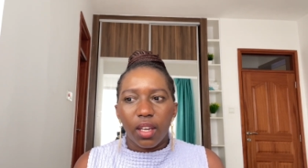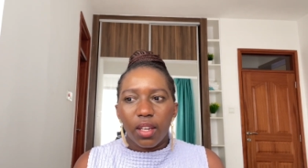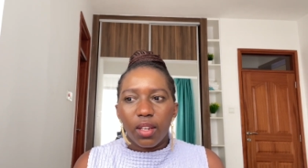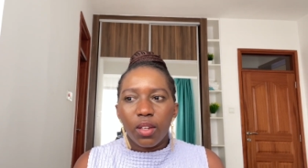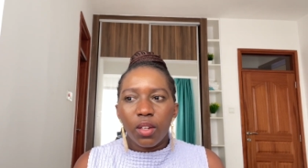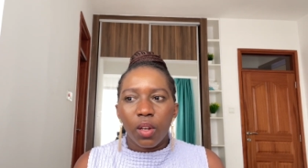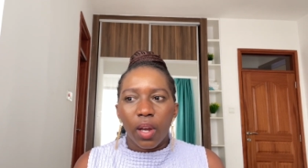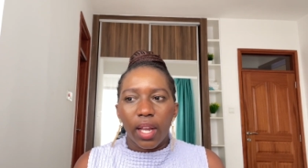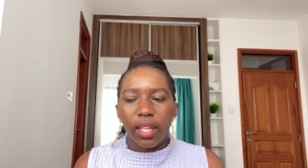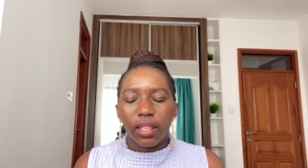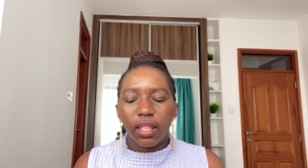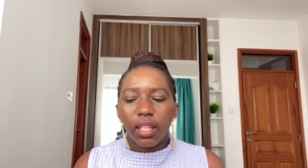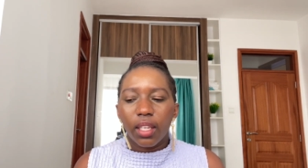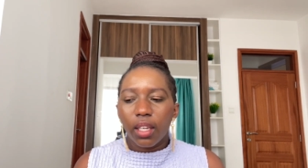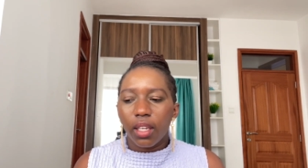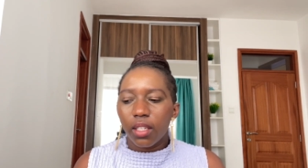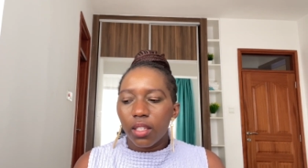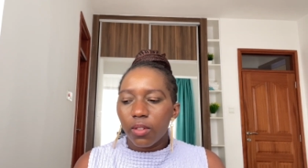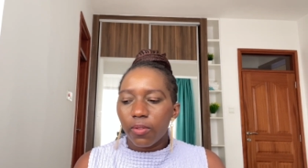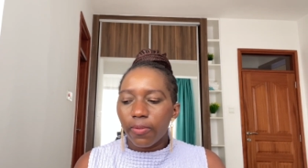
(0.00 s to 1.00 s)
You know, I think
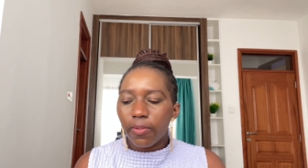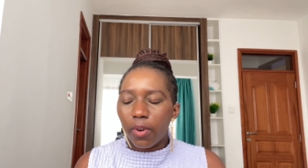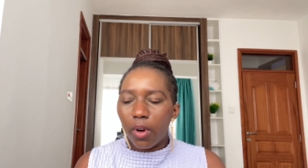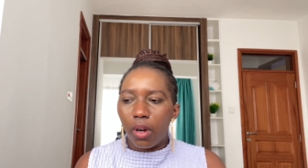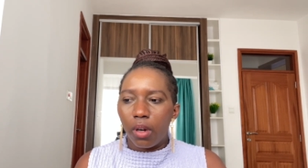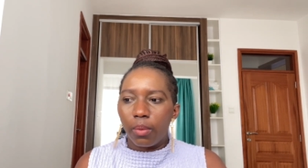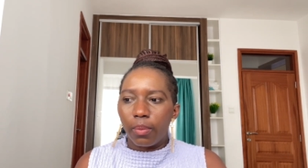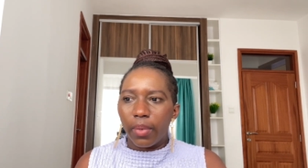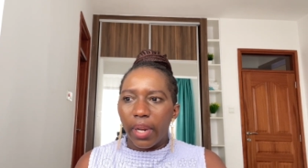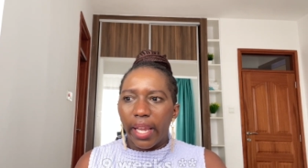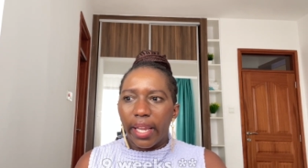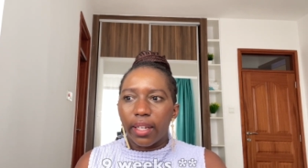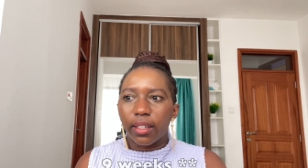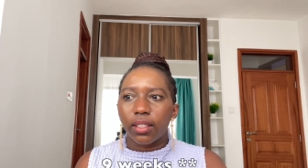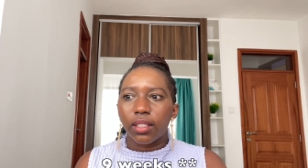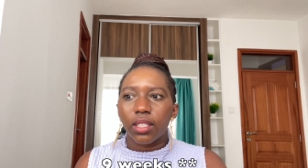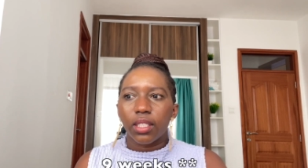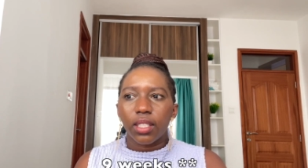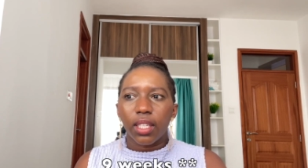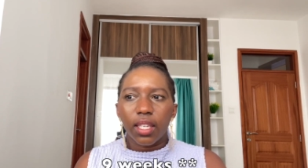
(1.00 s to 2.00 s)
it's from like
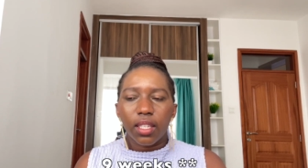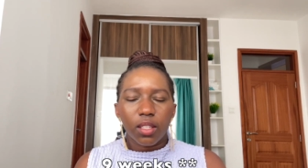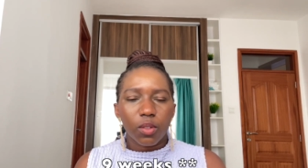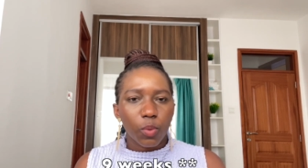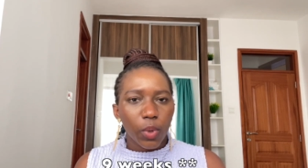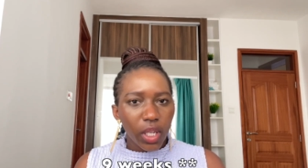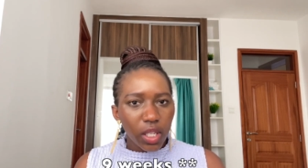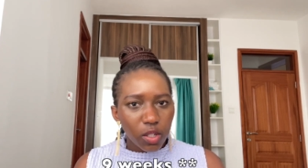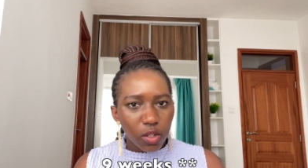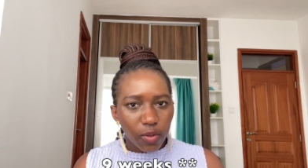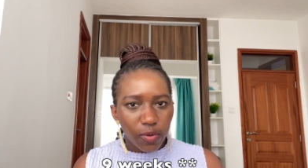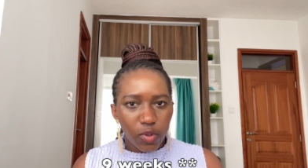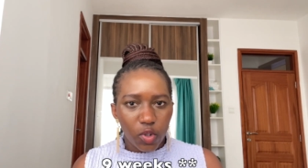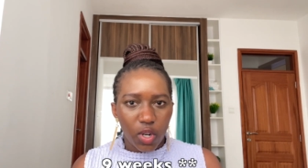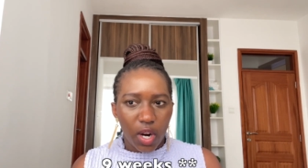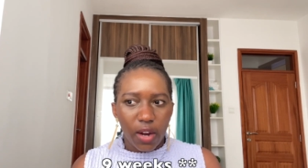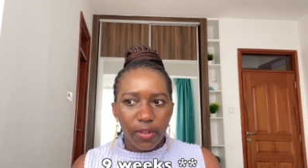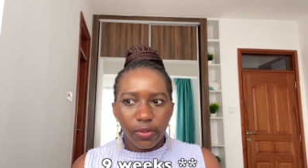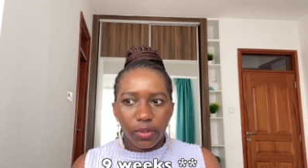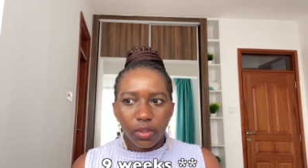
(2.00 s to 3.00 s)
six weeks of
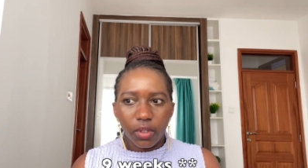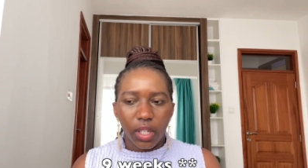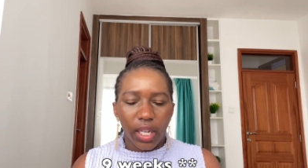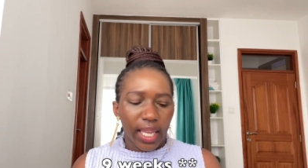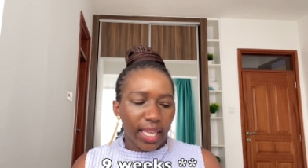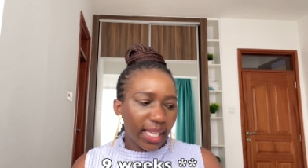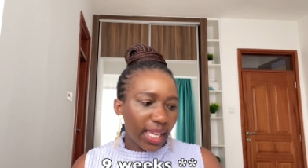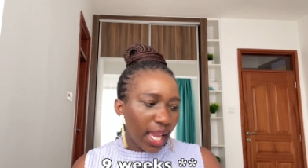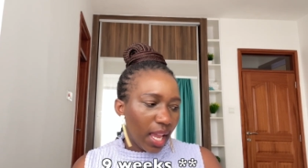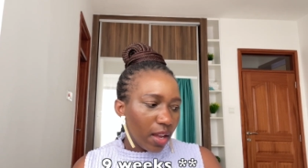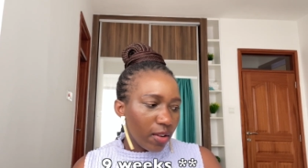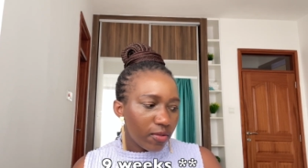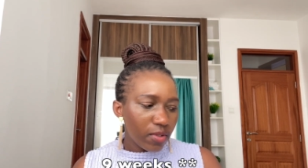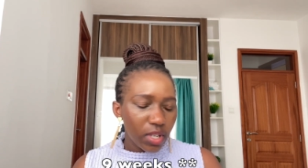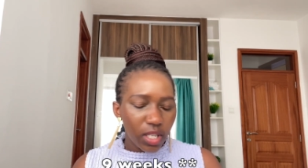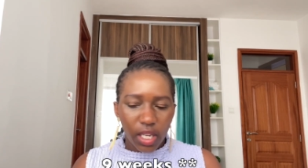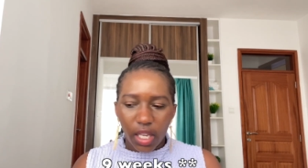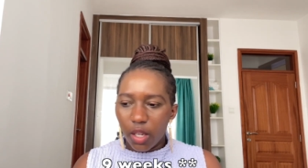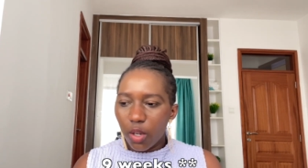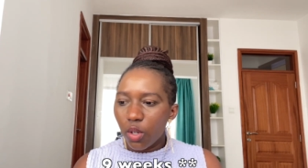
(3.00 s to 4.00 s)
travel. Like every
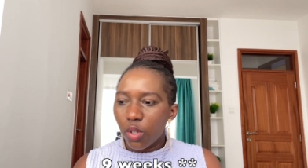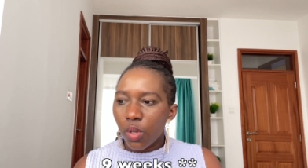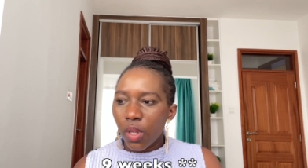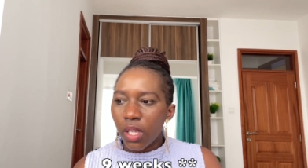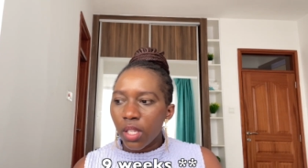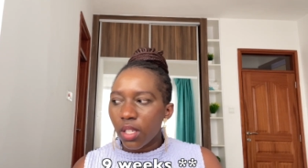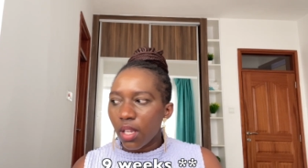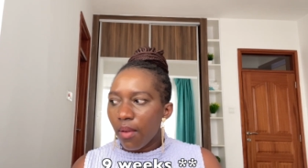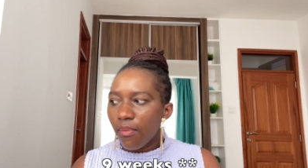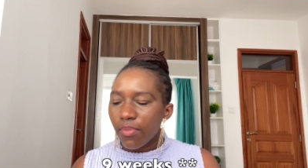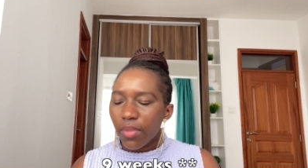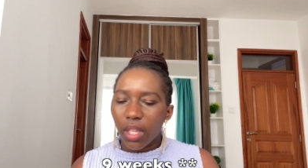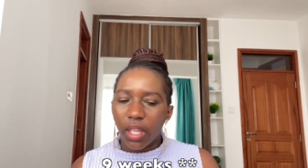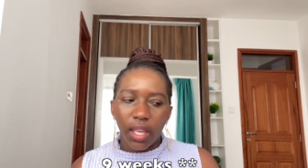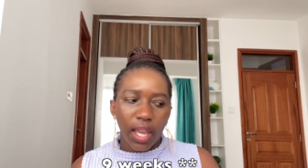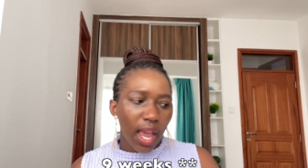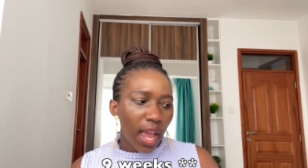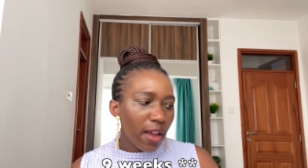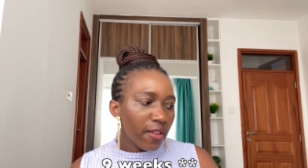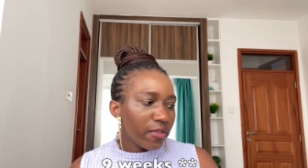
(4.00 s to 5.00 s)
day you're doing
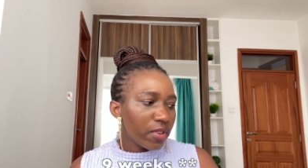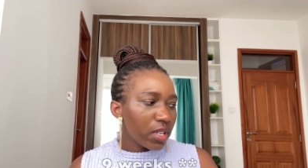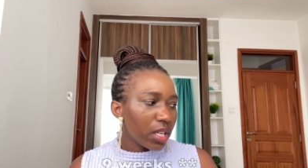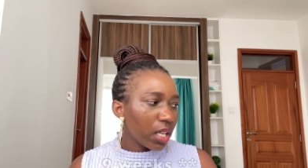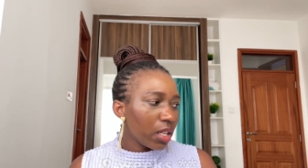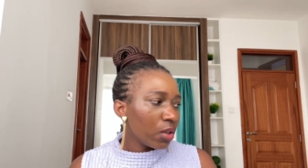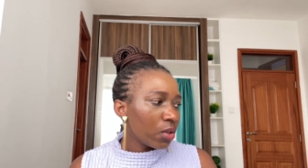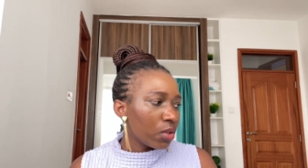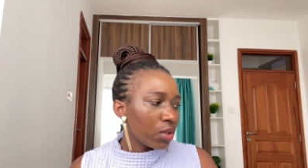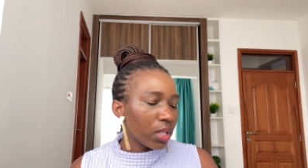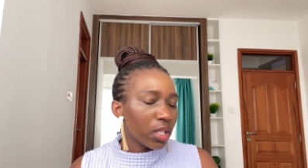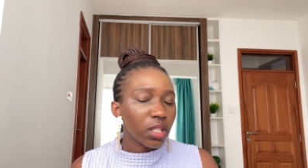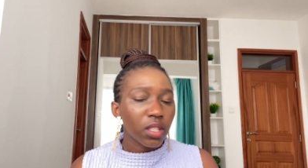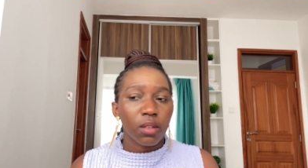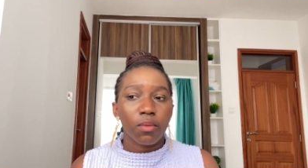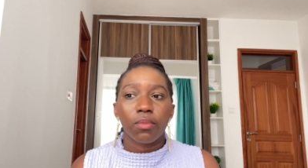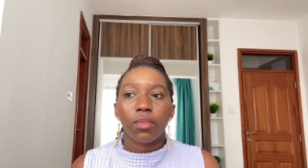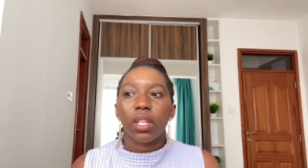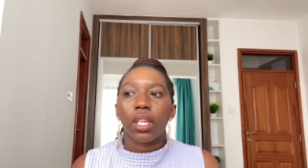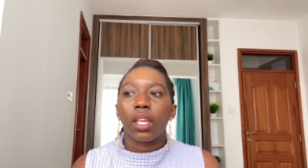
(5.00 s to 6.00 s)
something, every day you're doing
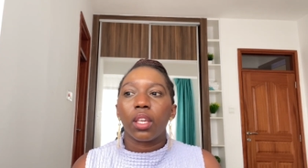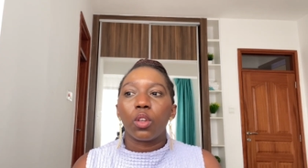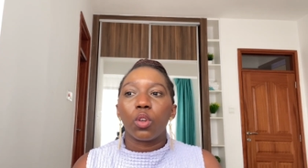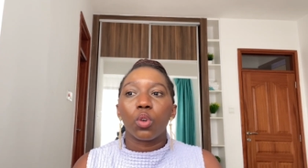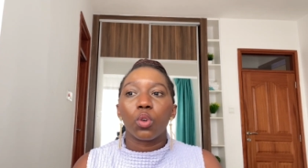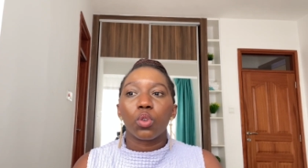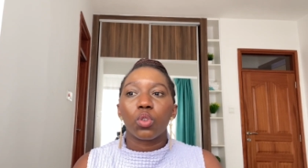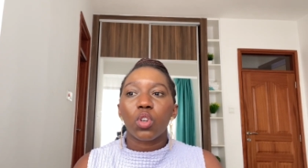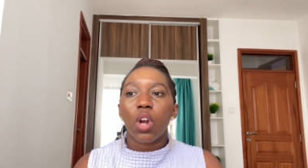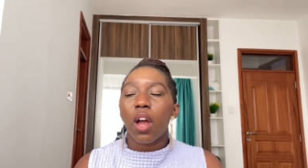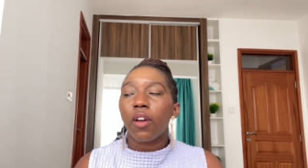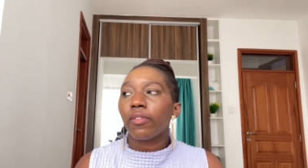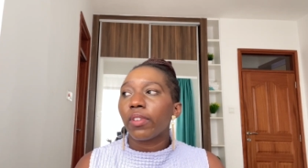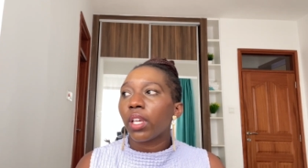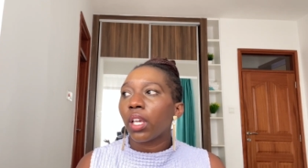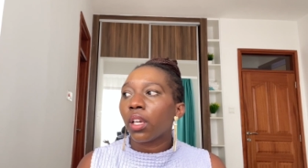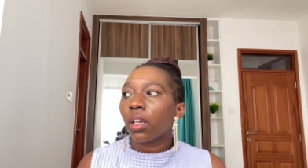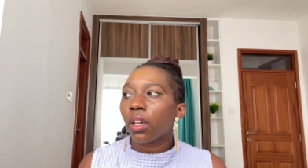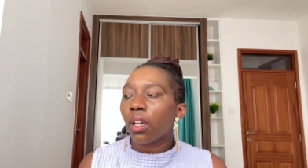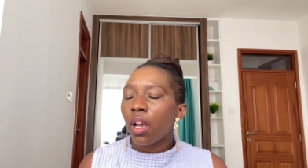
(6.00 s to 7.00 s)
something, you're
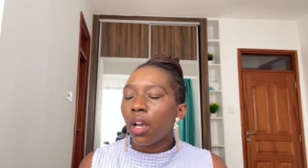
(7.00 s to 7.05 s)
traveling